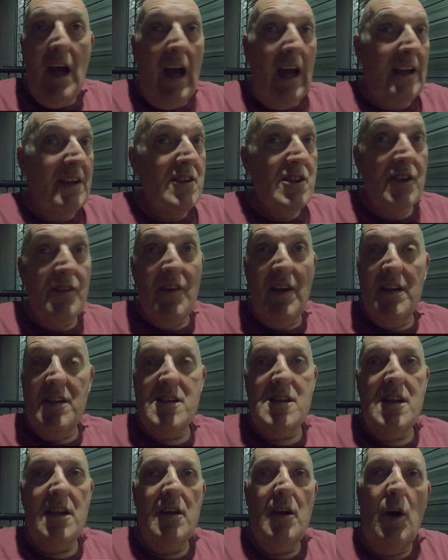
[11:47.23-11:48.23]
and turn around
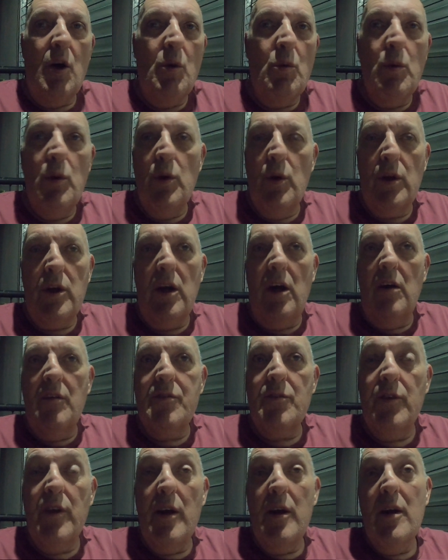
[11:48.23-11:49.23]
and say, oh, we'll look
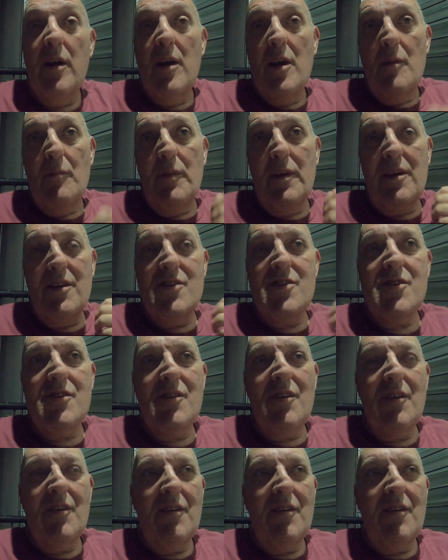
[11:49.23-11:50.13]
after it, because